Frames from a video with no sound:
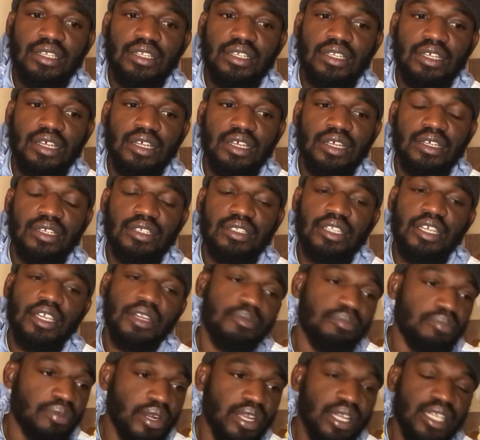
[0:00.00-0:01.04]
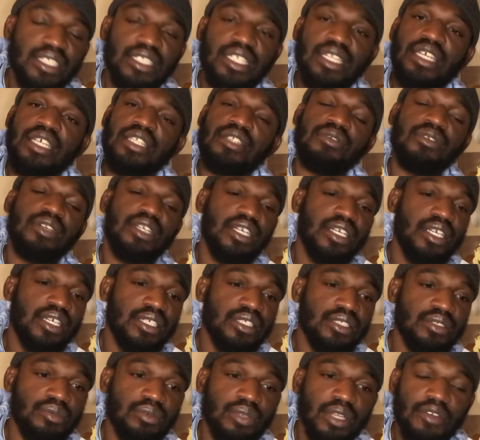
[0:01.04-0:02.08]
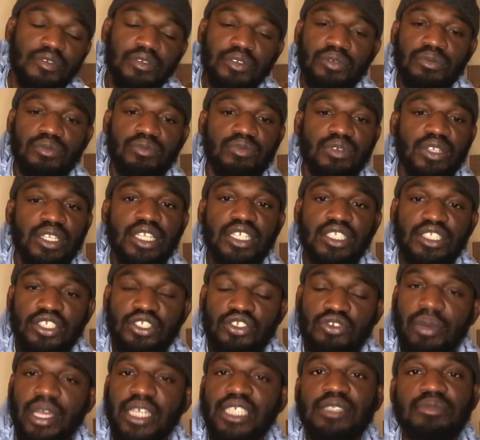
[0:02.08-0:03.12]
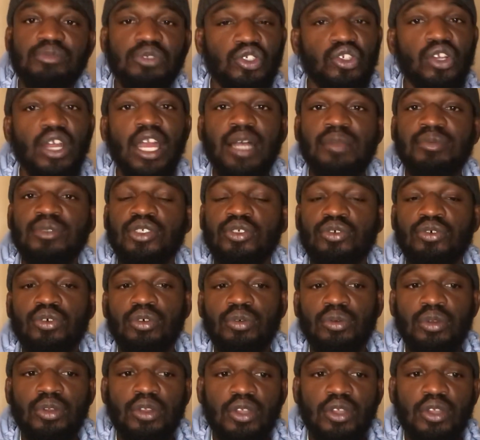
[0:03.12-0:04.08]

their prayers and their du'as, whatever religion you might subscribe to,